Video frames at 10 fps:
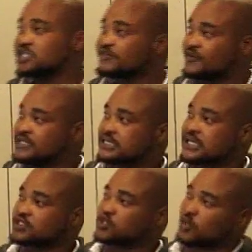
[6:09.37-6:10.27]
which is
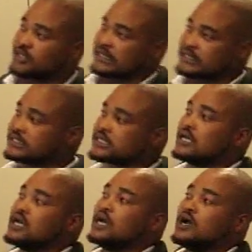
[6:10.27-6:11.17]
physics, has joined
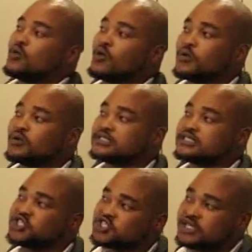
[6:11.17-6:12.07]
us, where we
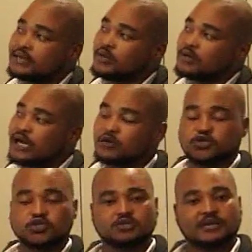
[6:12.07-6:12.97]
teach them on how
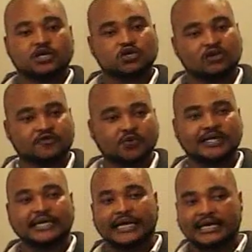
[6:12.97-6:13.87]
to use Microsoft
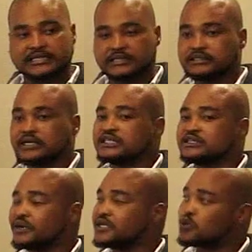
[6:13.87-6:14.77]
Word and Excel,
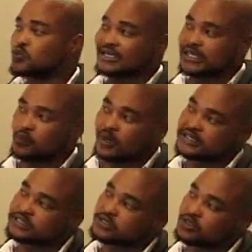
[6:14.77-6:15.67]
depending on what they
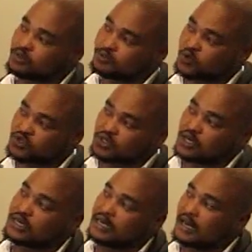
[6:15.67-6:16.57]
want on both
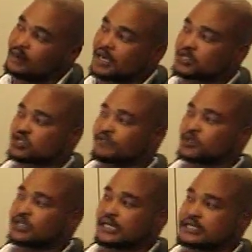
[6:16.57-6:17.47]

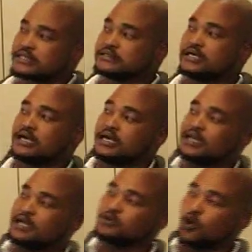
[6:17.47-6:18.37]
Microsoft Word and Excel.
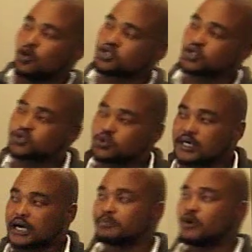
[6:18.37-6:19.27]
Then we also
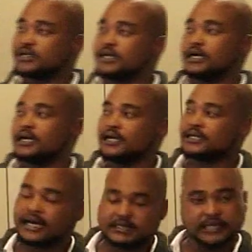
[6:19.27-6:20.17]
took upon
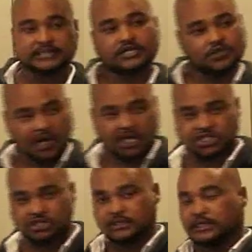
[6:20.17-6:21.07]
an adult
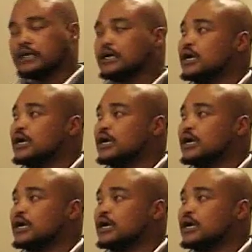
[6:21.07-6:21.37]
education,